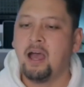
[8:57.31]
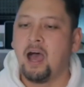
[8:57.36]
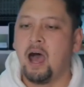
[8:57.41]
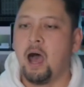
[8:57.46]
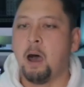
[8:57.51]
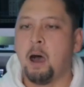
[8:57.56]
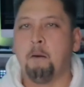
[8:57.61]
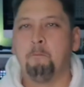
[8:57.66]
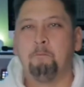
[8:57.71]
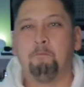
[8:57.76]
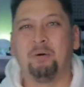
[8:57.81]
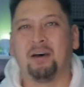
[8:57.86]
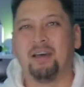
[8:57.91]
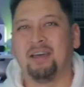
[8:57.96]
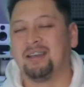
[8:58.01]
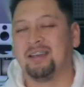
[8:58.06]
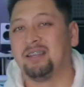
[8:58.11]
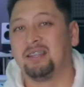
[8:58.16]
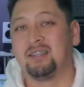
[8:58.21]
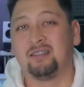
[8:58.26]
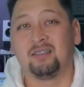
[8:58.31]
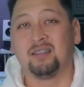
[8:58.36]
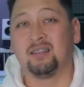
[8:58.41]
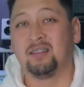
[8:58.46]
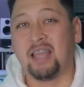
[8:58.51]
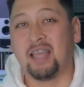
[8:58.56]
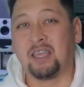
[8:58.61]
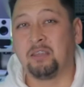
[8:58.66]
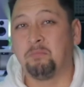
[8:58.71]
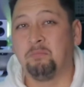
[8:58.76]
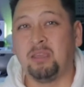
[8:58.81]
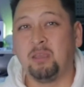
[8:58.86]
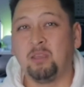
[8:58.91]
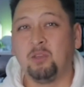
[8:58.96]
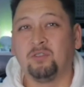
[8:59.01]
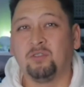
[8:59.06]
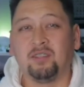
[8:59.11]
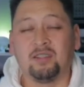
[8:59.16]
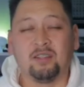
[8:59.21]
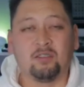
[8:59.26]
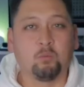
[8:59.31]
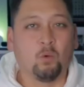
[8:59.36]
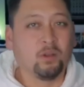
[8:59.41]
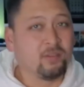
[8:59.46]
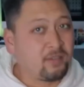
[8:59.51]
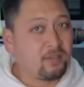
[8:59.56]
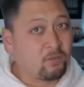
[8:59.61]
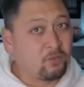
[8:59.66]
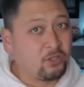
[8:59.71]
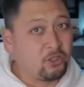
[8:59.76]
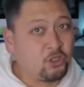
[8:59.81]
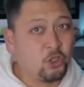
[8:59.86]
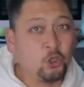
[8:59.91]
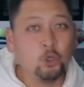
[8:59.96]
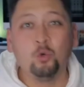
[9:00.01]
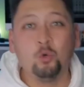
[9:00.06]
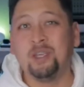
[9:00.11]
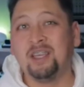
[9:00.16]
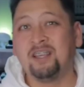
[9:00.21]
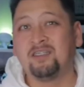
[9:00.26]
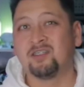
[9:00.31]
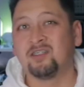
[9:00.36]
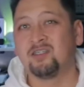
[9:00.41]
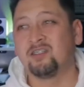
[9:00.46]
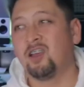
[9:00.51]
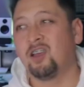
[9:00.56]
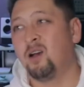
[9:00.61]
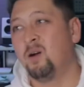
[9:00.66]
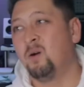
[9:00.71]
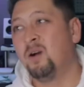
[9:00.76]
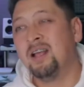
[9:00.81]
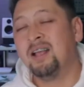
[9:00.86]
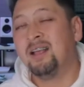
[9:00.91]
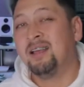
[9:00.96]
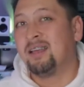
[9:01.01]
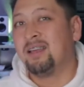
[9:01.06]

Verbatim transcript: Um, but like me using this once every two weeks or so,